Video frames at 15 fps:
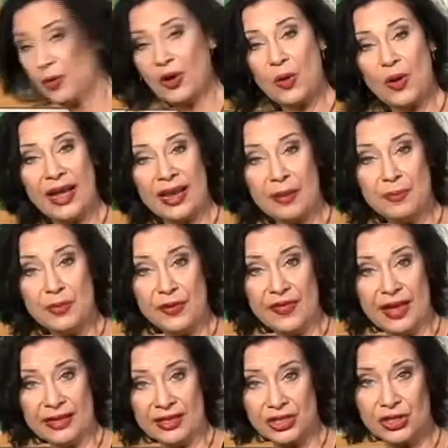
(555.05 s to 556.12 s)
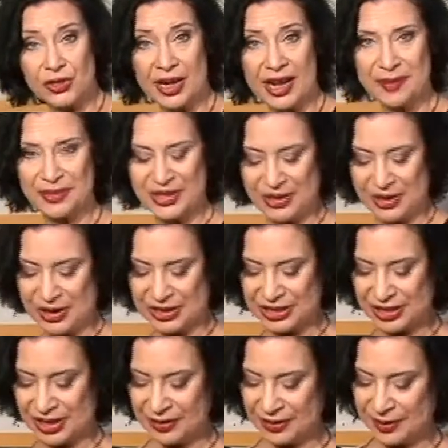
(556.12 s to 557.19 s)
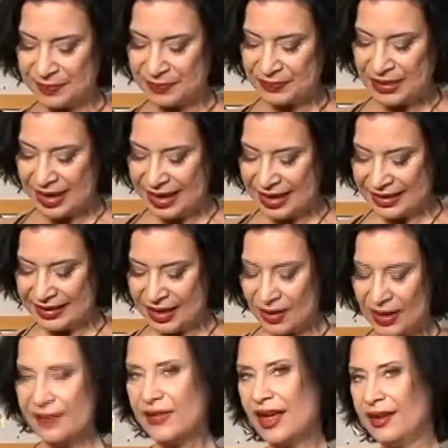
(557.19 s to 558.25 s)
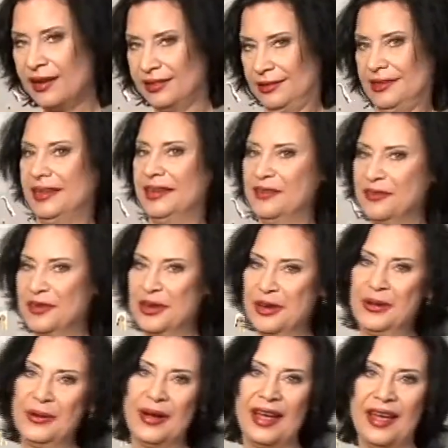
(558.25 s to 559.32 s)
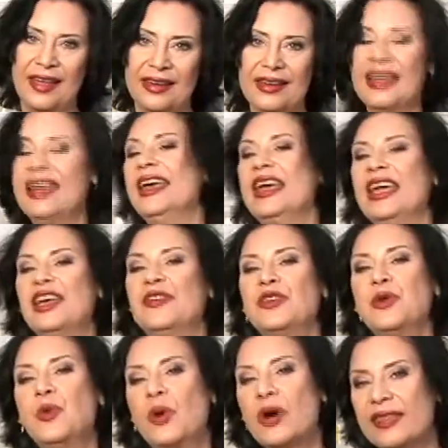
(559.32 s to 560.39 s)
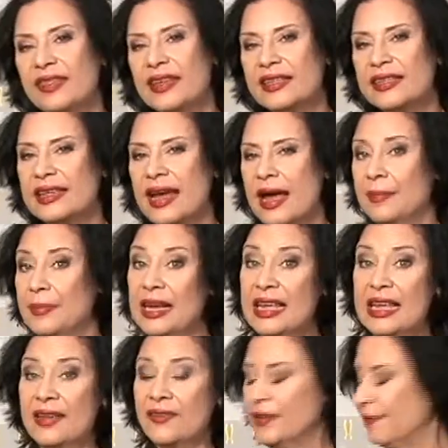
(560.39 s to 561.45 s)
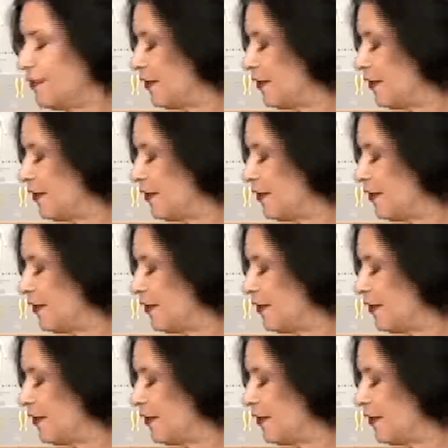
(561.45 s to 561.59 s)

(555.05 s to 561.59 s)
We'll go ahead and move that straight up to the heart chakra. Now, I've got a little hint for you, and if you want things to happen even